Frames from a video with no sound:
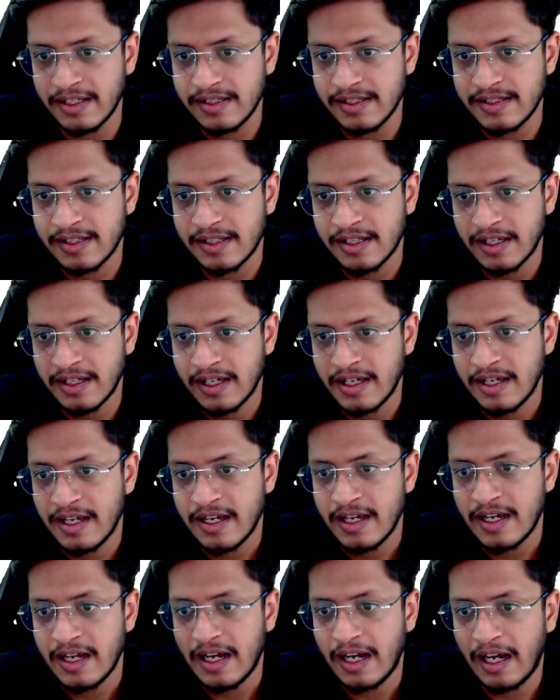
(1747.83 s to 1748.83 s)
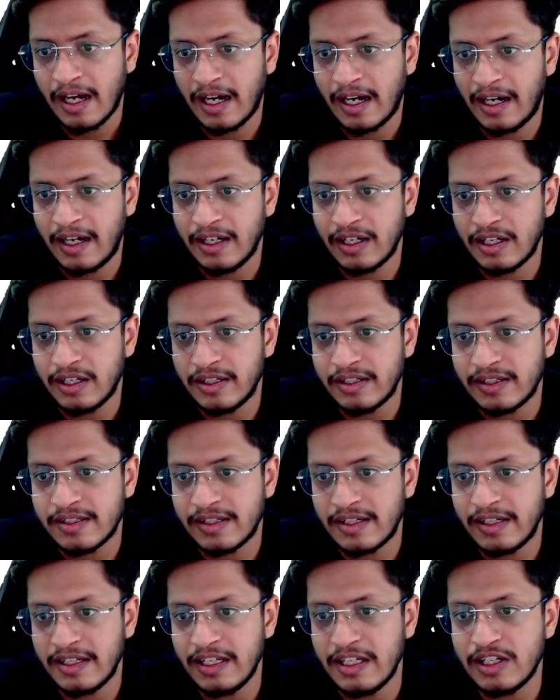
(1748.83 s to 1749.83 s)
and each of them
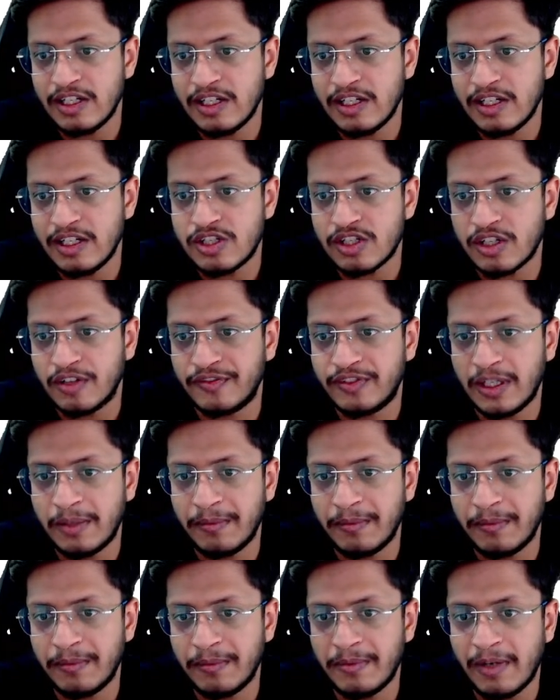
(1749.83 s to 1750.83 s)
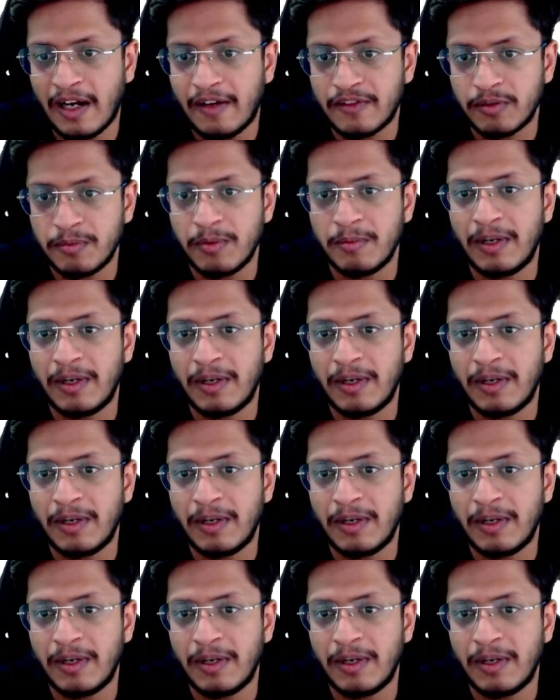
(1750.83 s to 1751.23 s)
have to be multiplied by 1 by 6,